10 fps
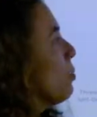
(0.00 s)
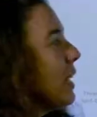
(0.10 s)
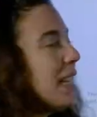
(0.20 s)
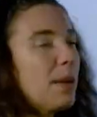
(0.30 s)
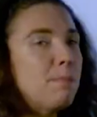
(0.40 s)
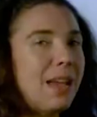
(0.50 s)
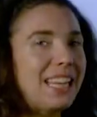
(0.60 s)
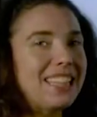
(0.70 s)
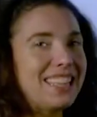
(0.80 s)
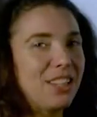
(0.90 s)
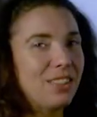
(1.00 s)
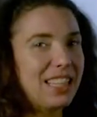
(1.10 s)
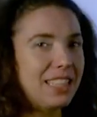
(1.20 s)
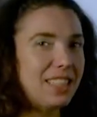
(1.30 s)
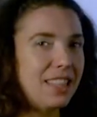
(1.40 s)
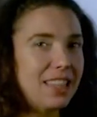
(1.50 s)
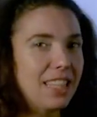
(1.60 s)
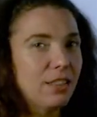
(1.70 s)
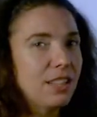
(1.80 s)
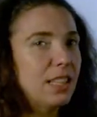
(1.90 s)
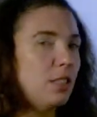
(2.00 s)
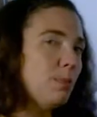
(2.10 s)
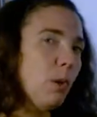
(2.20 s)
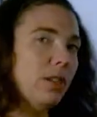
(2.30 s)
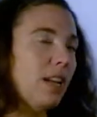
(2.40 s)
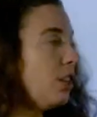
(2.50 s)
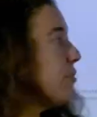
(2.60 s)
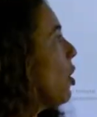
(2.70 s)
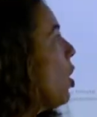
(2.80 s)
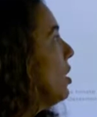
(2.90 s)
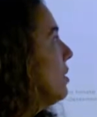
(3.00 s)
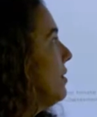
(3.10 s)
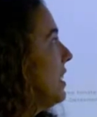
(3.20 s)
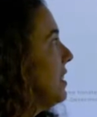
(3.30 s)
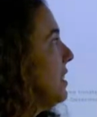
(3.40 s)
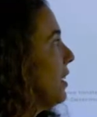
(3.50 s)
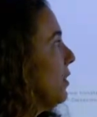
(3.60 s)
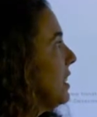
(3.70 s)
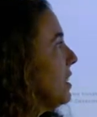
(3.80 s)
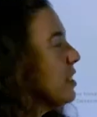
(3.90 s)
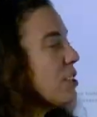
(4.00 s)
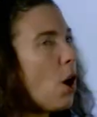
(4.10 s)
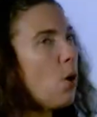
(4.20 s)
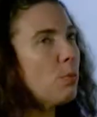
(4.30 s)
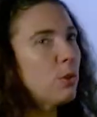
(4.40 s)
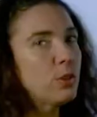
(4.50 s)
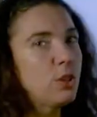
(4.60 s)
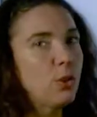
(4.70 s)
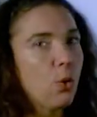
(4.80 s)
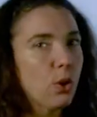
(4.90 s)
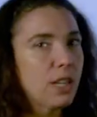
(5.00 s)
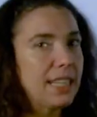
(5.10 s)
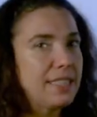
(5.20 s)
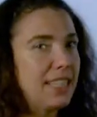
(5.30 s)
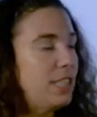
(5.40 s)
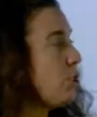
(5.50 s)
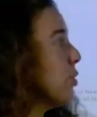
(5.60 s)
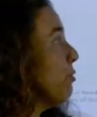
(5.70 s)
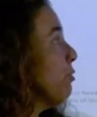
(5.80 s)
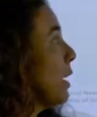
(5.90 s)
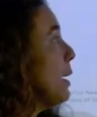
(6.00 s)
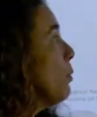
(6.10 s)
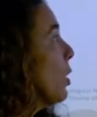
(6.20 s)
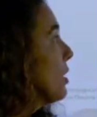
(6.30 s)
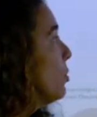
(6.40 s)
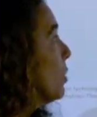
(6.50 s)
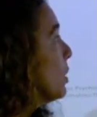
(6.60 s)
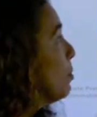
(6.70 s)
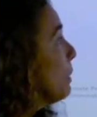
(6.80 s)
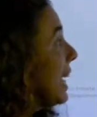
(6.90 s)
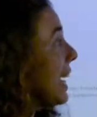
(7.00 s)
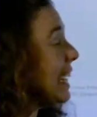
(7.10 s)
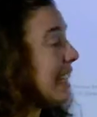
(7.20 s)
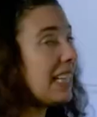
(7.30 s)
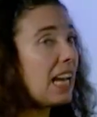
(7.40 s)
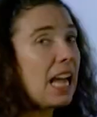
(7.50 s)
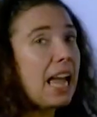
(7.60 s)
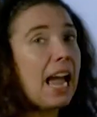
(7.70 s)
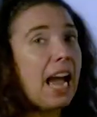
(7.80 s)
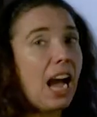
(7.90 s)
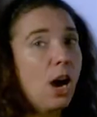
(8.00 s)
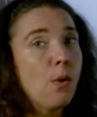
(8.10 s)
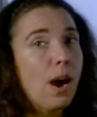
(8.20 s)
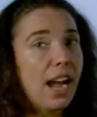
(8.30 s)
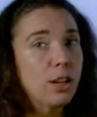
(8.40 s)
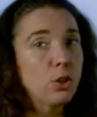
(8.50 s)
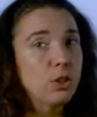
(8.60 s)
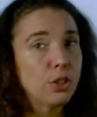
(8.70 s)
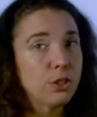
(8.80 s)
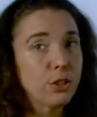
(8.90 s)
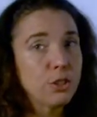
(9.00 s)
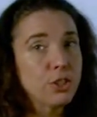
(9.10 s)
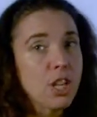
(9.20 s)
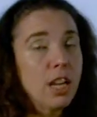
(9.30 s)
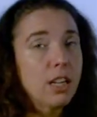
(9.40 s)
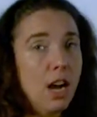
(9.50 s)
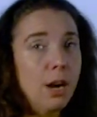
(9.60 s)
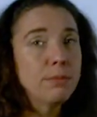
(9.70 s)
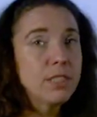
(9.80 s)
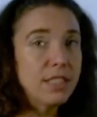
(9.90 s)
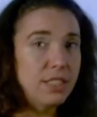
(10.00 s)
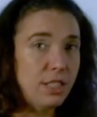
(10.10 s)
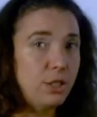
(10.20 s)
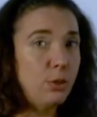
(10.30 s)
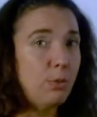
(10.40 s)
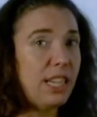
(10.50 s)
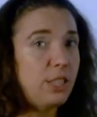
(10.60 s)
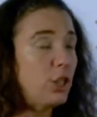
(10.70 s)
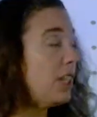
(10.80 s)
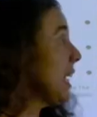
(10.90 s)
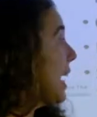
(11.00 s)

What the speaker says: really a meta theory. That's a theory that spawned out of all of these theories. It's almost an organizational framework to explain how adult learners come to this situation